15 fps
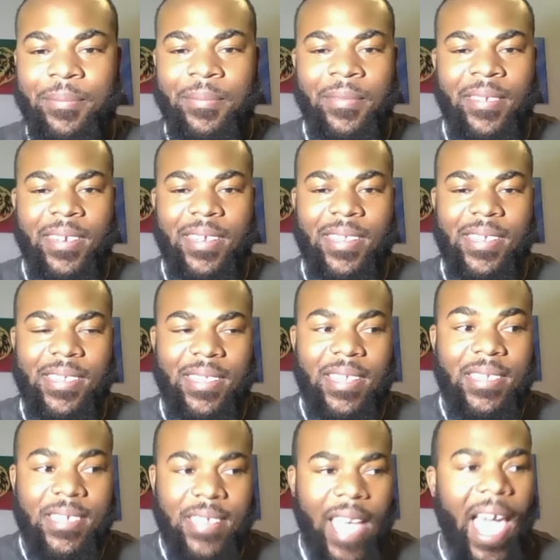this
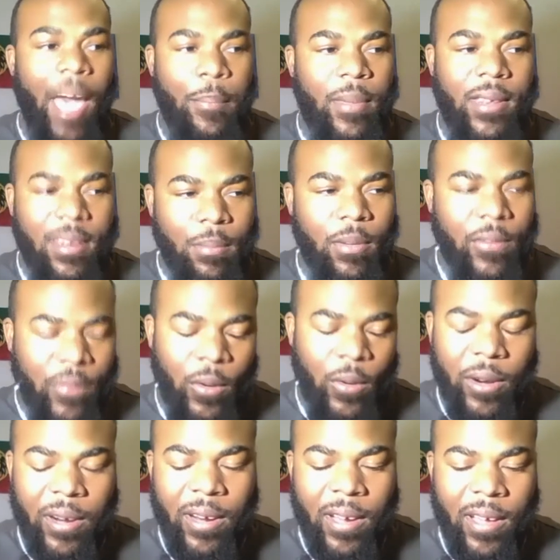has happened
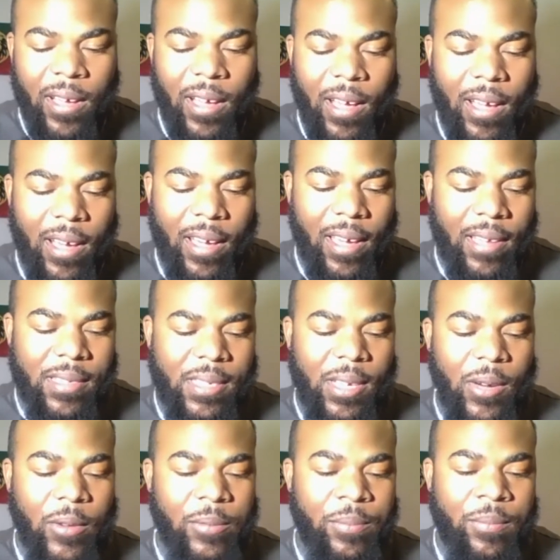before, and
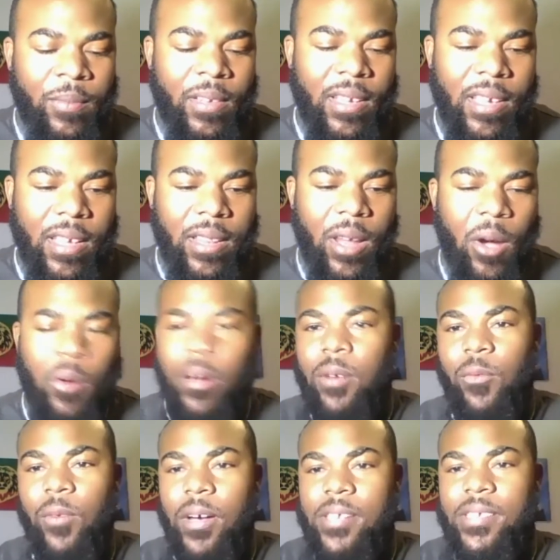so it
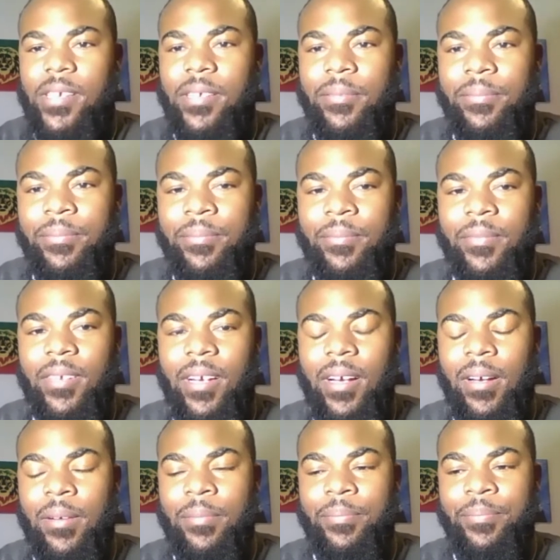wasn't
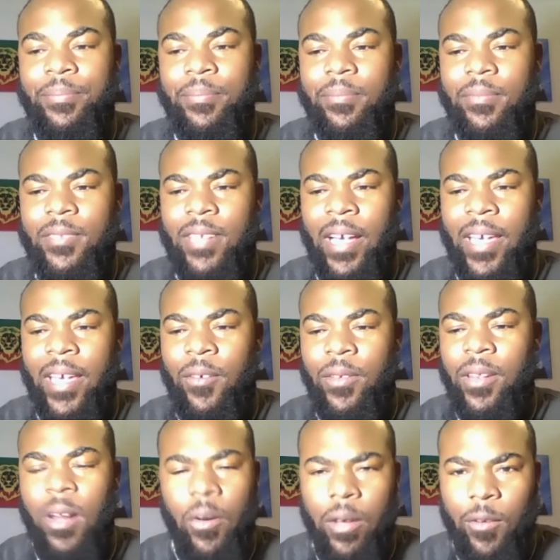um like it
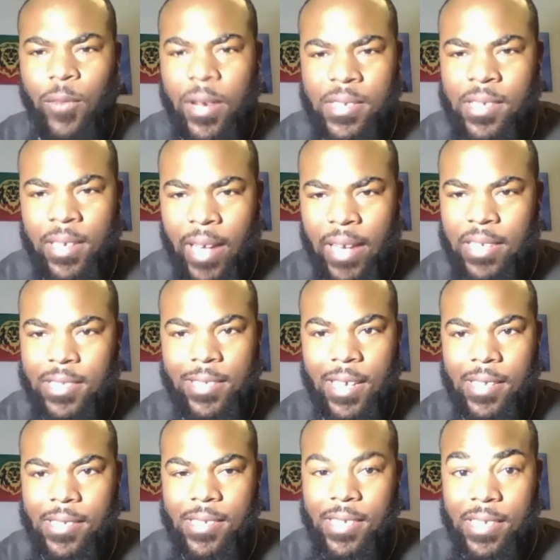no it wasn't like
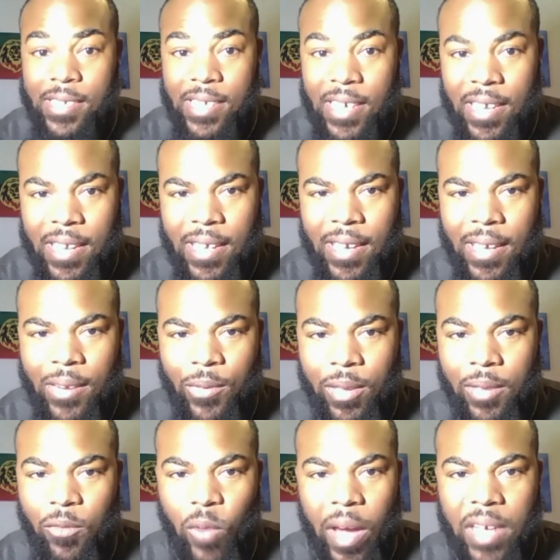states seceding and
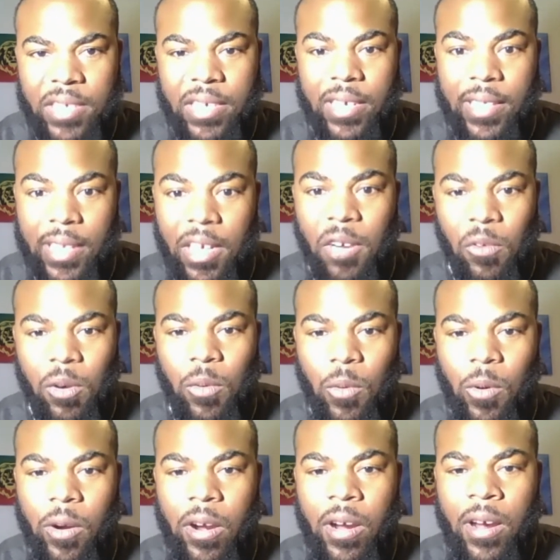waging literal
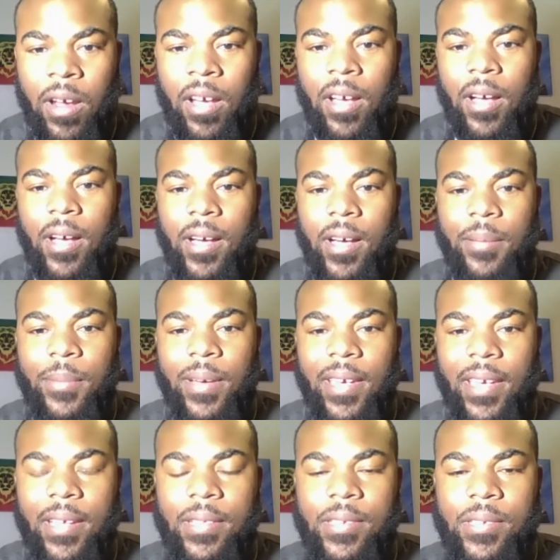war
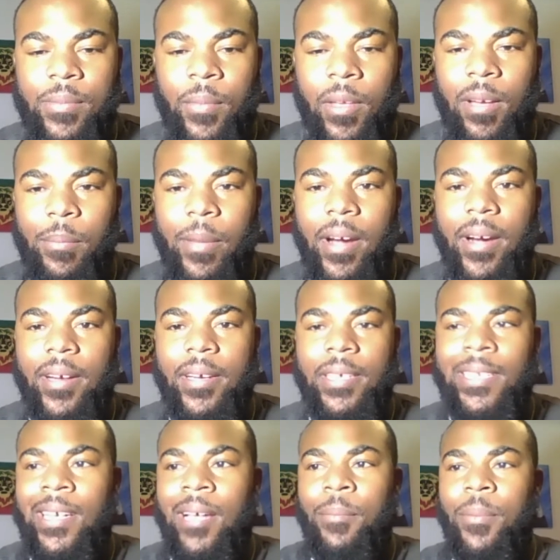against America,
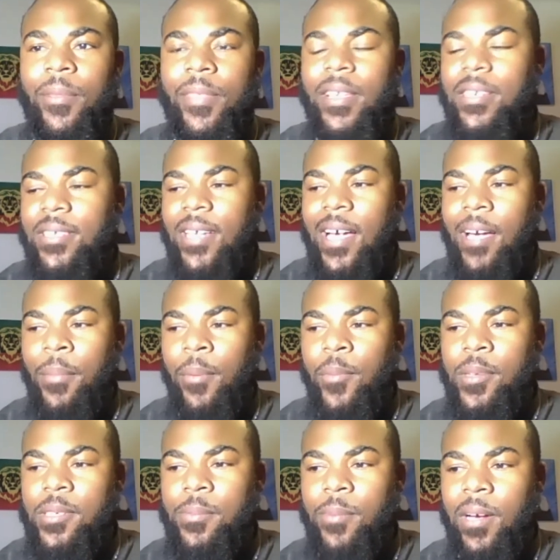but this time it
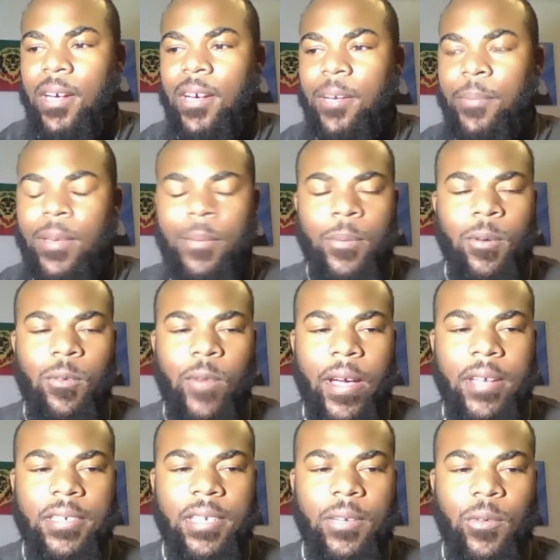was people
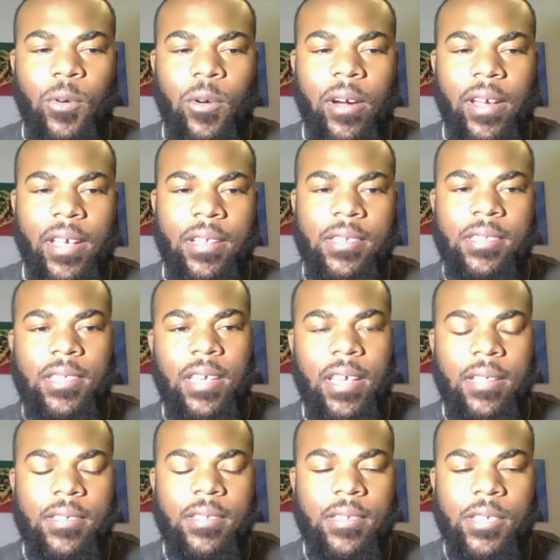waging war against the
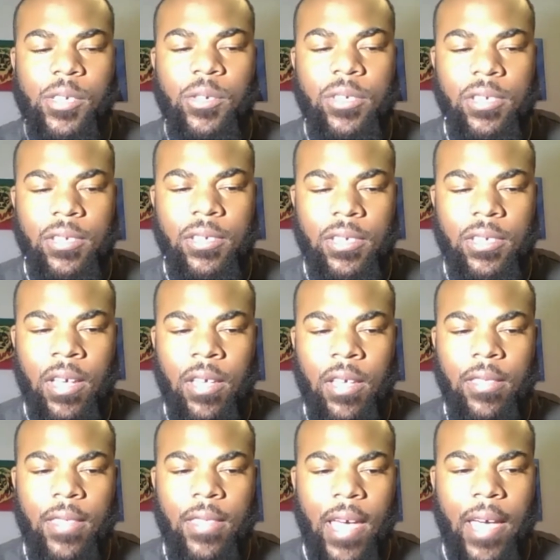institutions
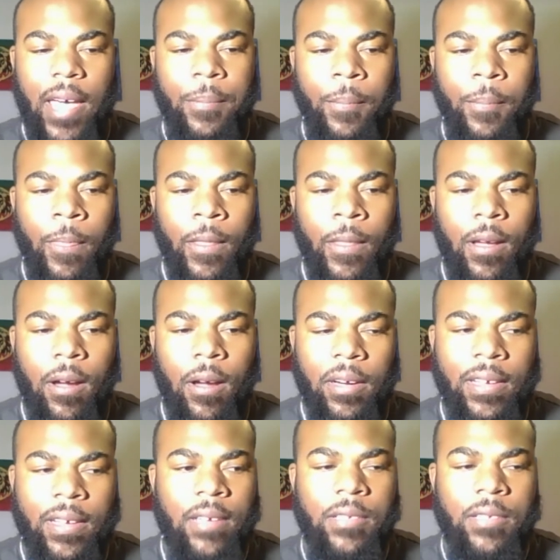that are
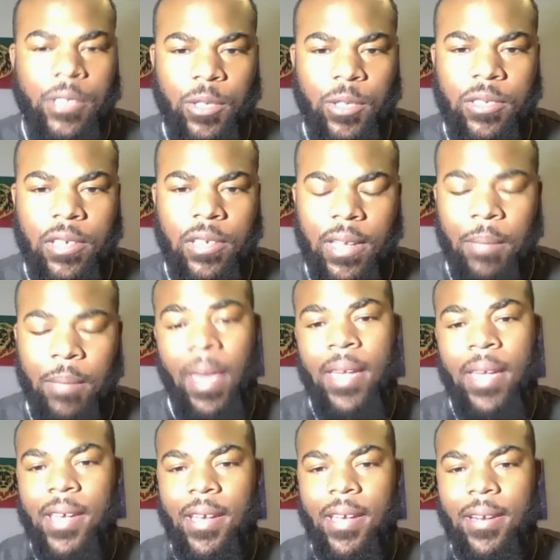constitutionally
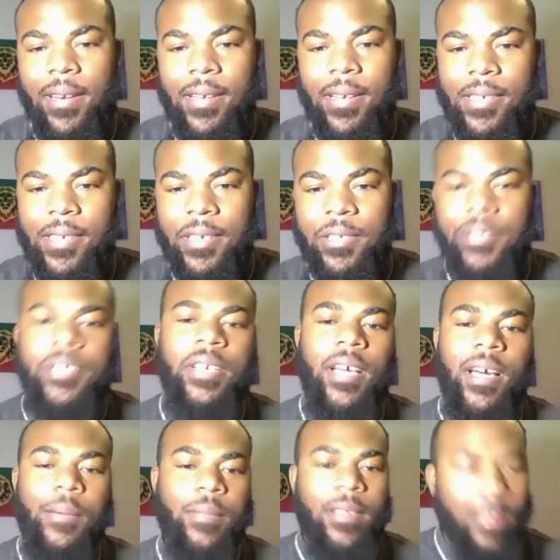mandated in this country.
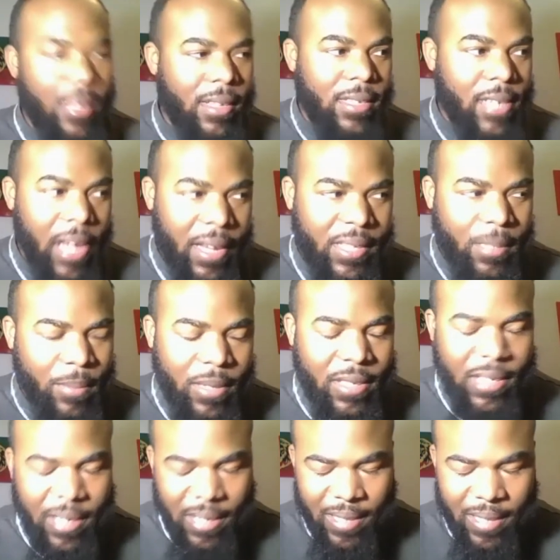The textbook
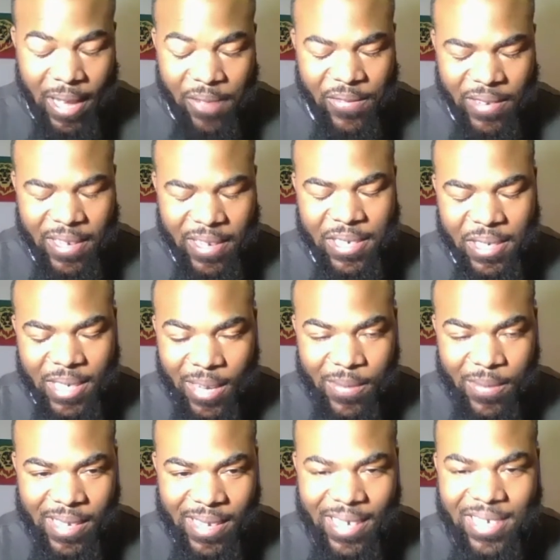definition of
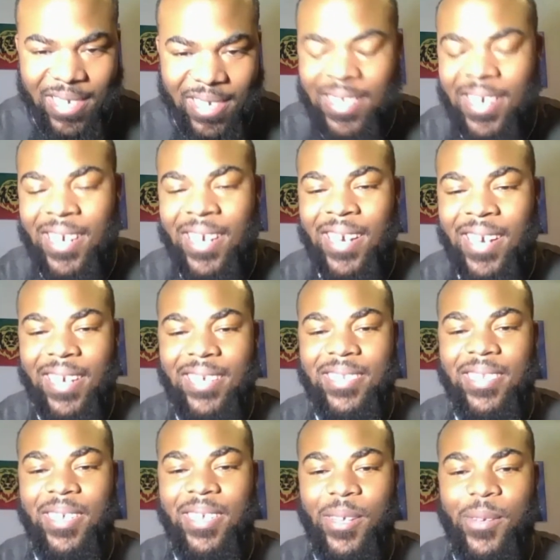sedition is
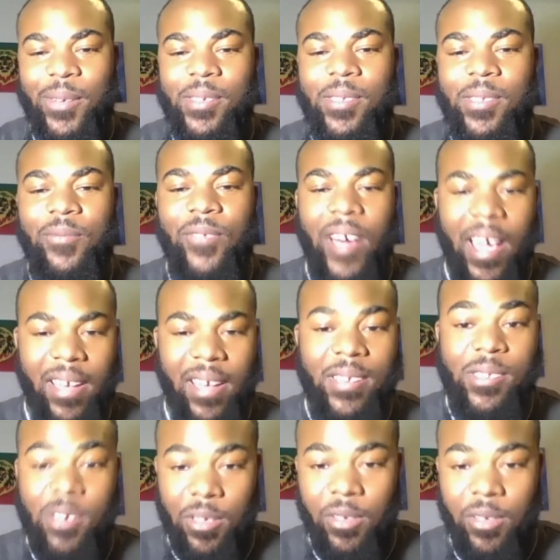to use
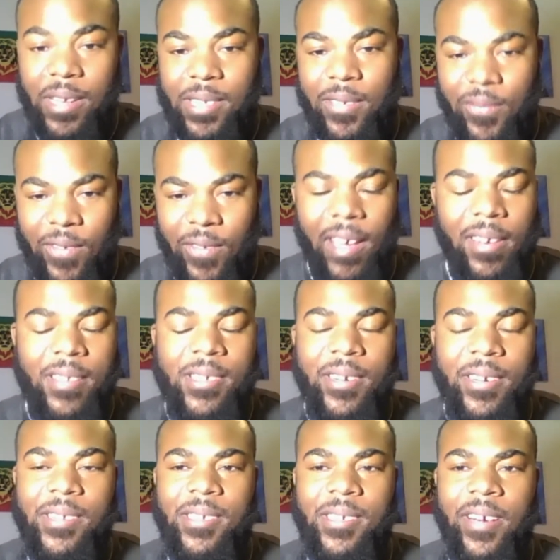violence or threats of violence or
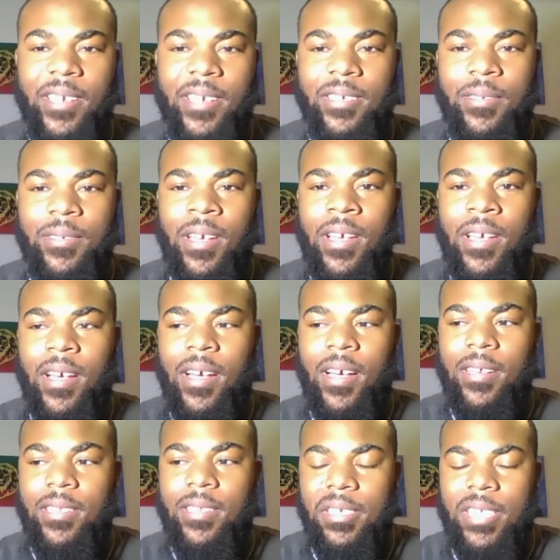insurrection
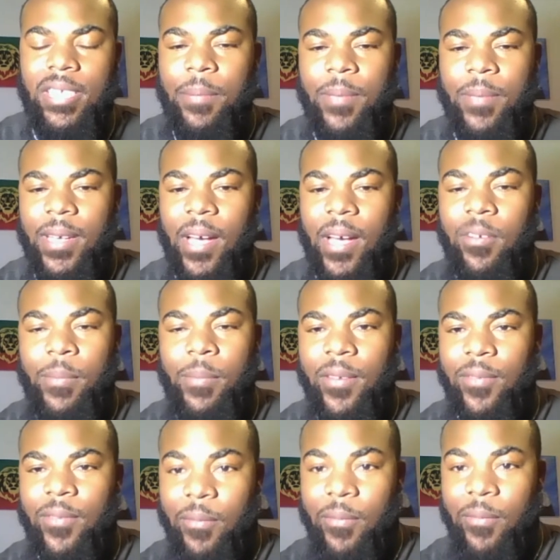to stop the government
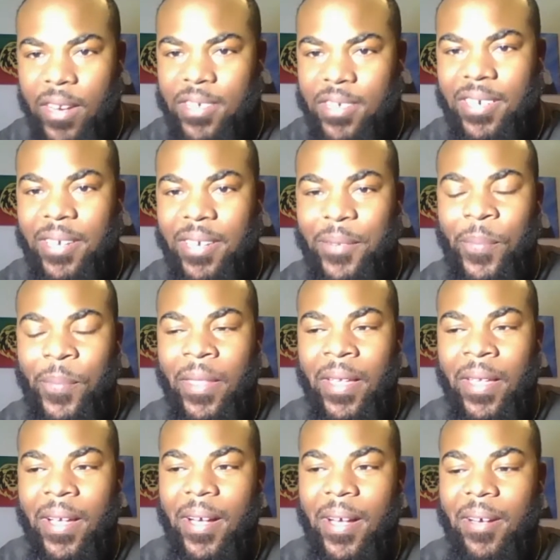from functioning,
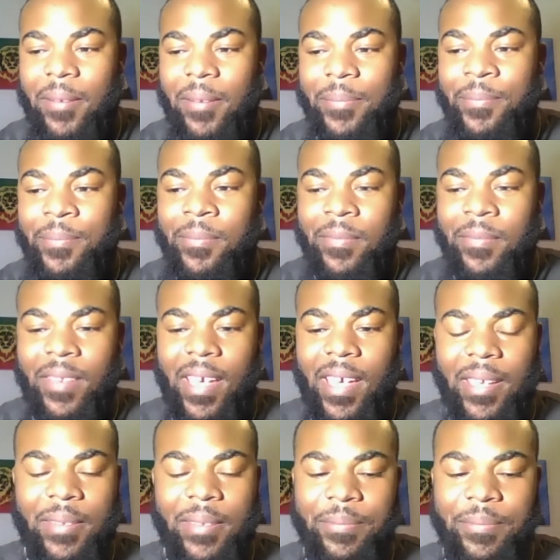um, and